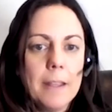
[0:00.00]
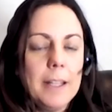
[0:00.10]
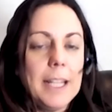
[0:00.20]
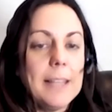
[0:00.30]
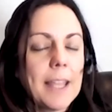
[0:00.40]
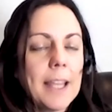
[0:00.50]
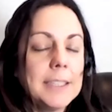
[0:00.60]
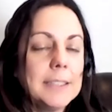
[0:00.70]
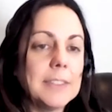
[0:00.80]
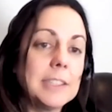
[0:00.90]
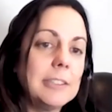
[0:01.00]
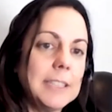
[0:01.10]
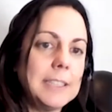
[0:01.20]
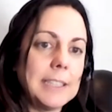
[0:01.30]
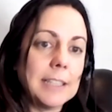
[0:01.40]
In the case of a
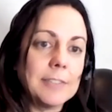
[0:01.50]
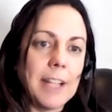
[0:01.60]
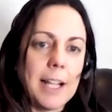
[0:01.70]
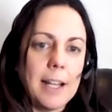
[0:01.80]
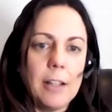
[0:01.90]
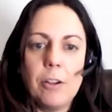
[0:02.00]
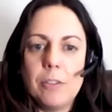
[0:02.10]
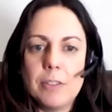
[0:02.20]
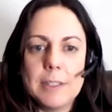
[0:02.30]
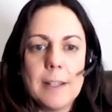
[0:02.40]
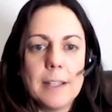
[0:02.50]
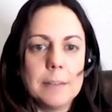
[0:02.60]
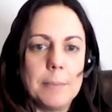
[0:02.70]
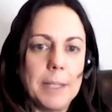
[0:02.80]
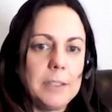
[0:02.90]
sterility test failure, obviously that's a
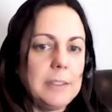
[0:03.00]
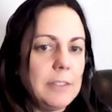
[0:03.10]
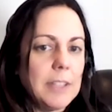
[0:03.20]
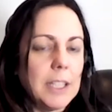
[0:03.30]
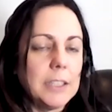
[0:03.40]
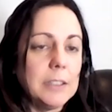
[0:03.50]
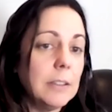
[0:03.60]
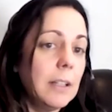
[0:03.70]
major deviation,